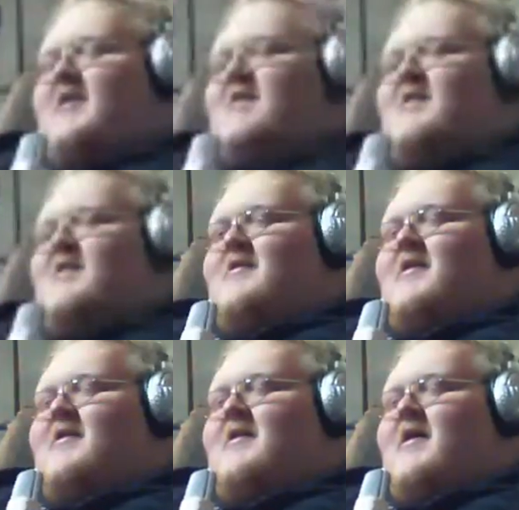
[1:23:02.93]

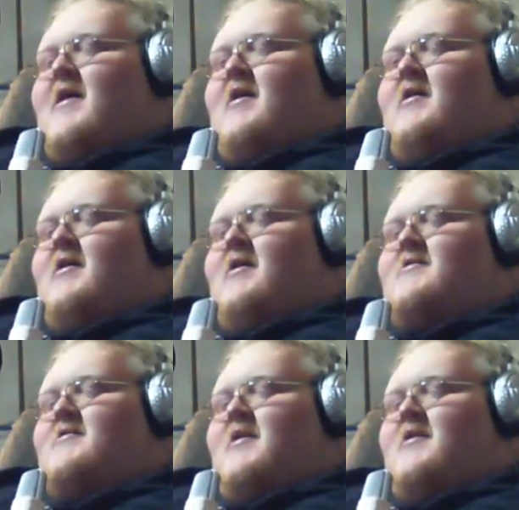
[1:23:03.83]
the Ellie scene,